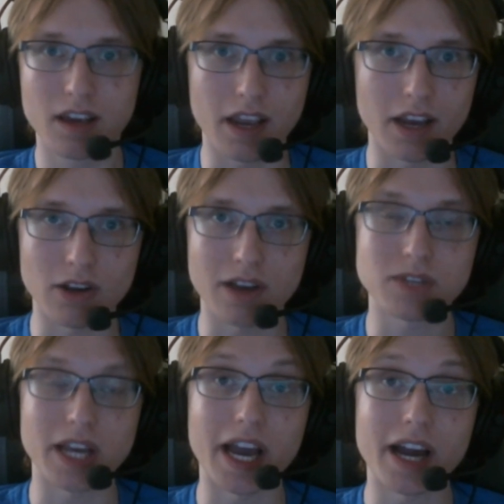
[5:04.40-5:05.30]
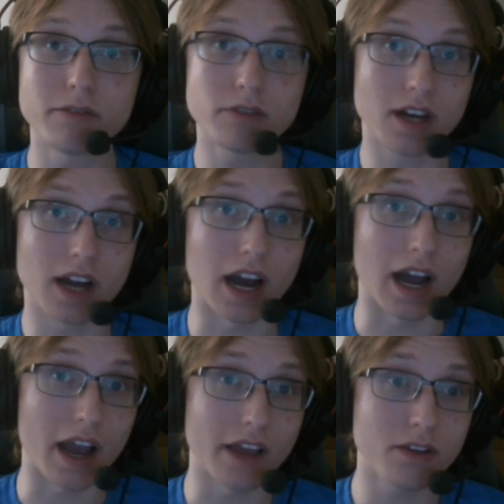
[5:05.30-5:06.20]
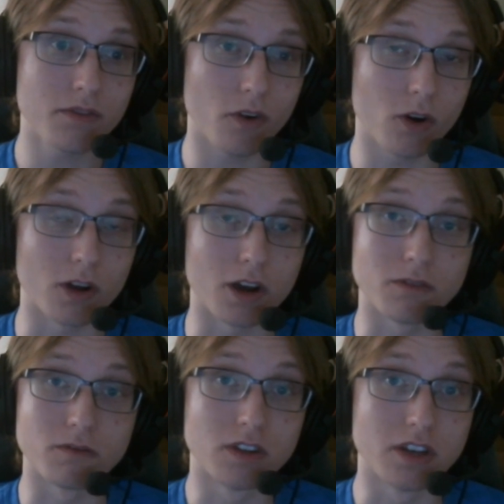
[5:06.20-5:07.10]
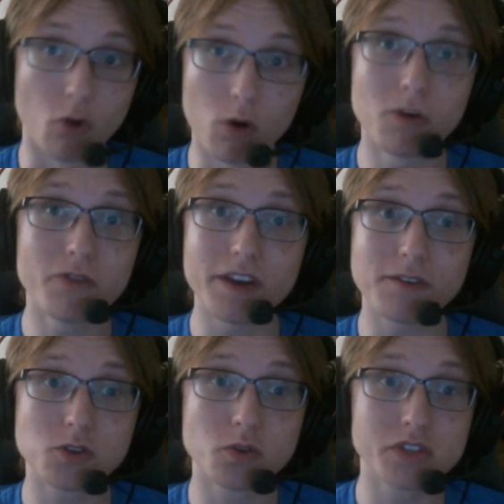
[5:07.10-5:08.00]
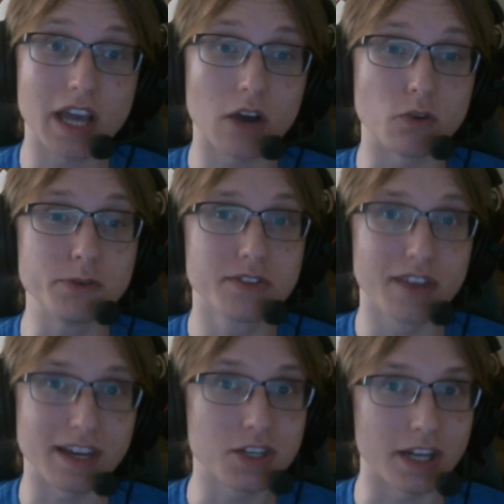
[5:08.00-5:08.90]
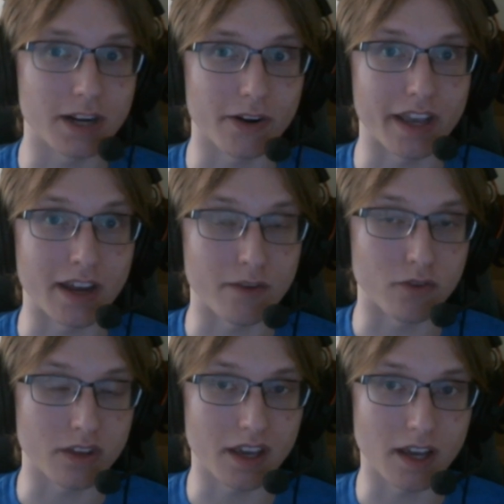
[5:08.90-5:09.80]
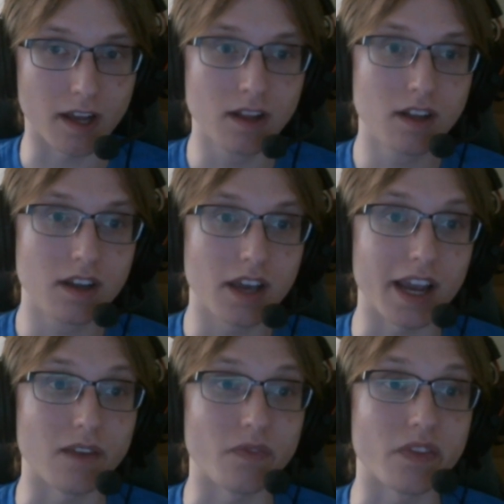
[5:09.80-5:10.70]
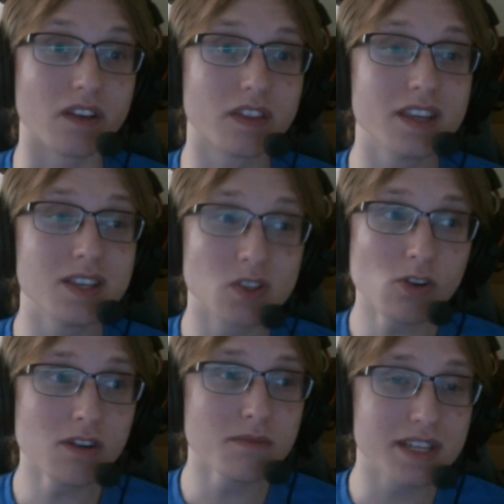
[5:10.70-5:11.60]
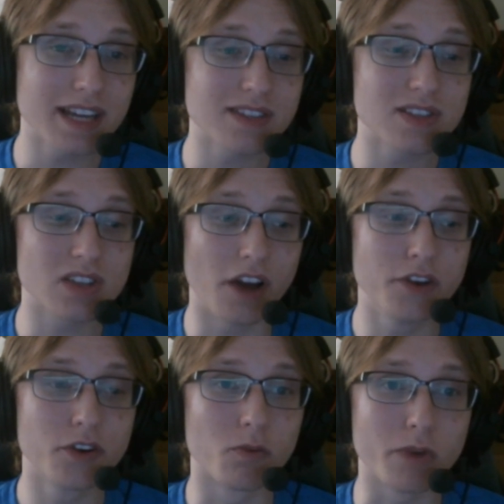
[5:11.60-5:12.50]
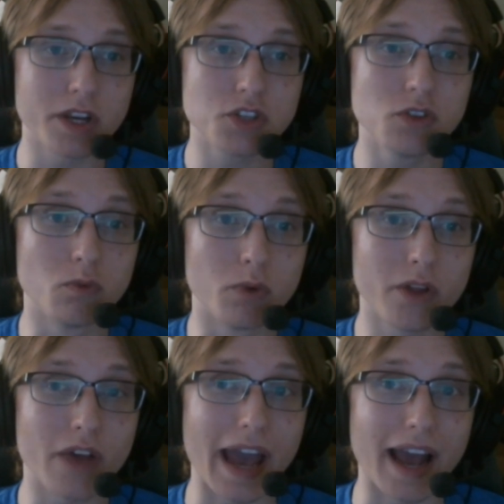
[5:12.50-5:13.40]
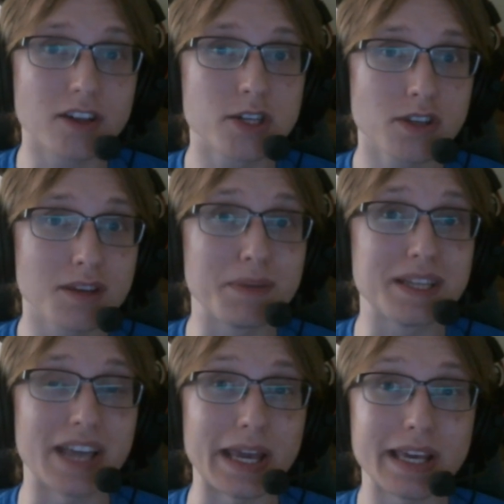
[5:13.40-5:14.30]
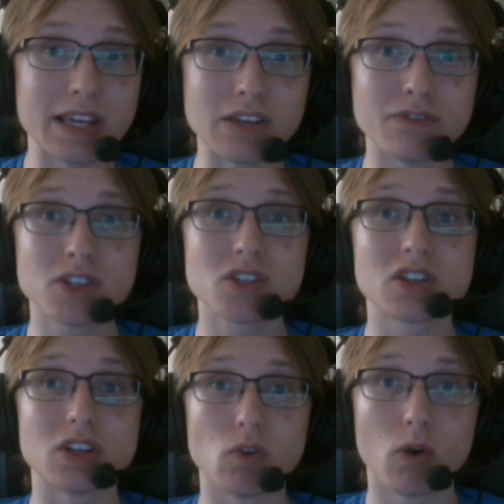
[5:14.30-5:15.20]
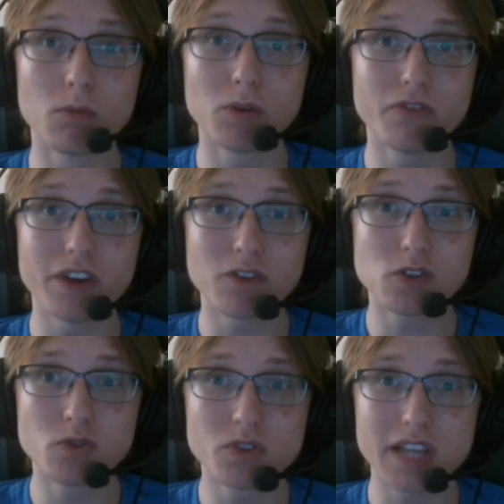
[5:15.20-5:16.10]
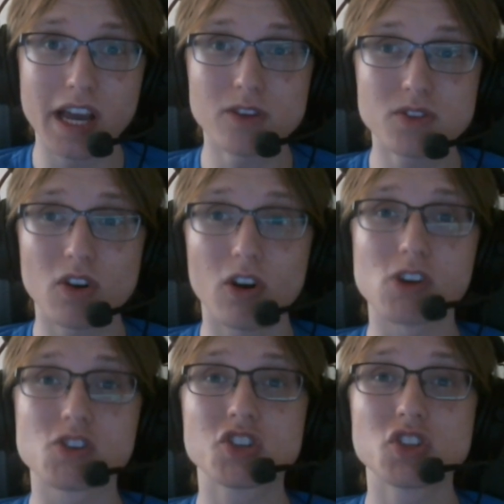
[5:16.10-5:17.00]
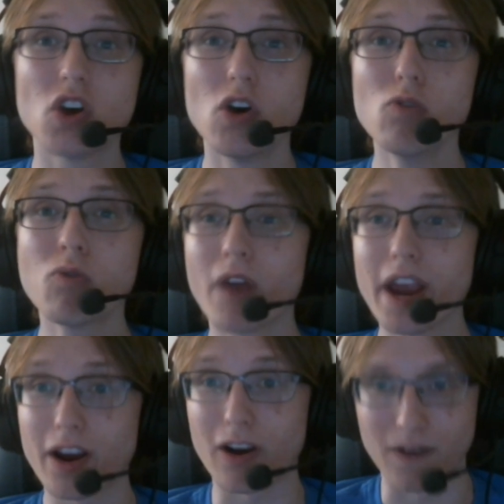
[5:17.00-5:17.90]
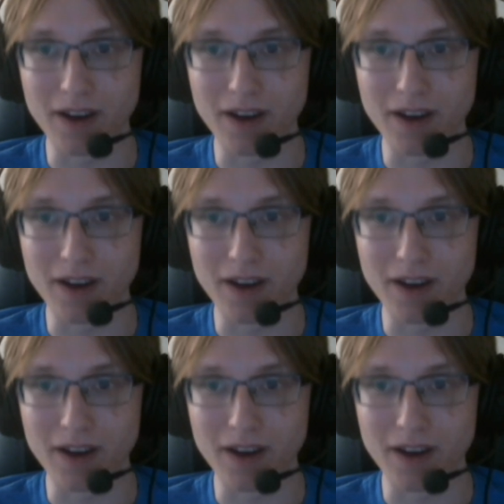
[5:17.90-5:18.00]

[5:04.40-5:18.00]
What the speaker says: and you have to have a normal favored tool scout who's legendary in everything. And the circumstances under which you will actually be taking even just a normal favorite tool scouts are so rare